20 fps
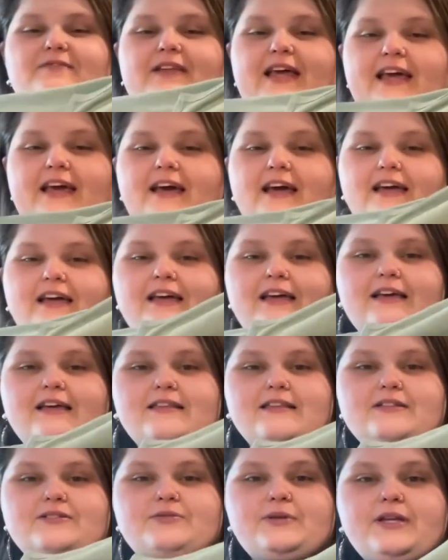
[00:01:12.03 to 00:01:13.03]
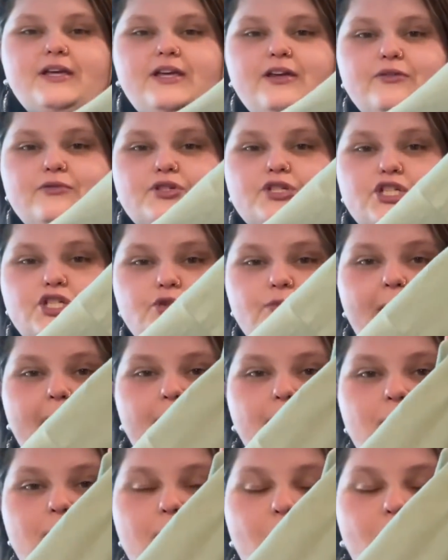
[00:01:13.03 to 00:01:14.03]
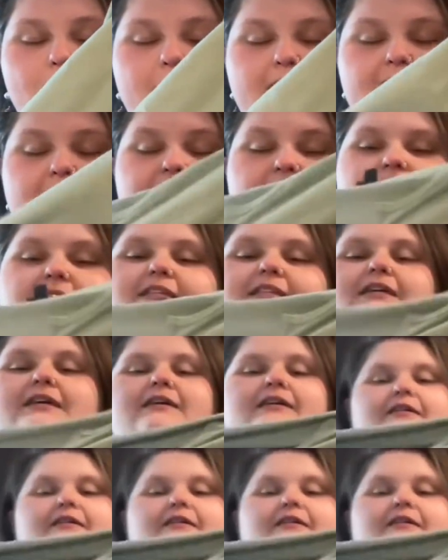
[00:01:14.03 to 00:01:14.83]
like this really cute stripe moment.